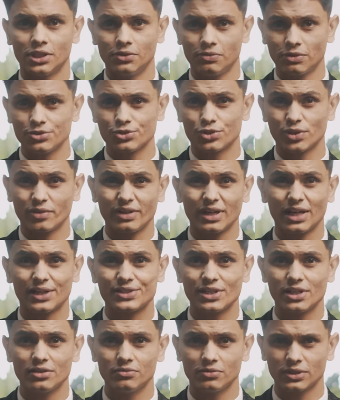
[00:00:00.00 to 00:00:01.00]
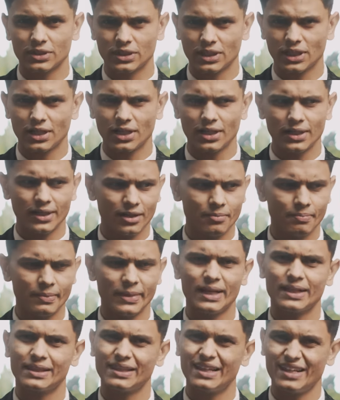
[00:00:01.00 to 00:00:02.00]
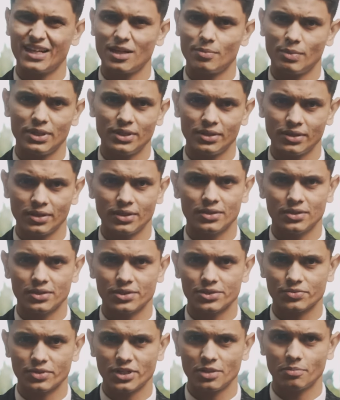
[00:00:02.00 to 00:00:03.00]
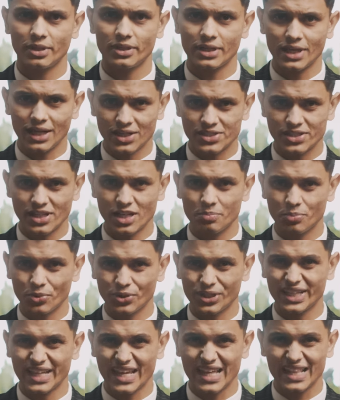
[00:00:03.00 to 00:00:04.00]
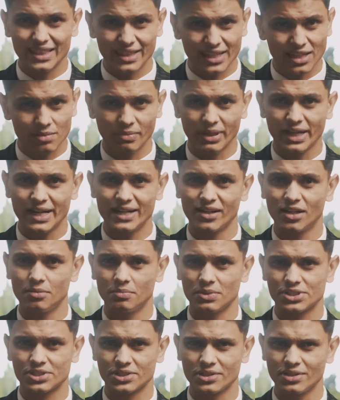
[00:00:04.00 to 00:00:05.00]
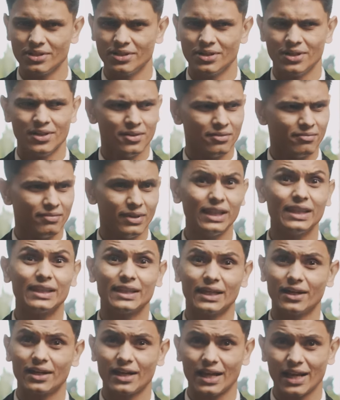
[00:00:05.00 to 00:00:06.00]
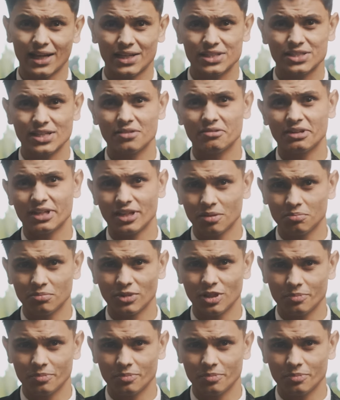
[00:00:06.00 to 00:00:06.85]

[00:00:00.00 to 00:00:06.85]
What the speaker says: the ones who have actually worked hard and made their name in the industry by actually putting in their mind and muscle, well, they are actually very humble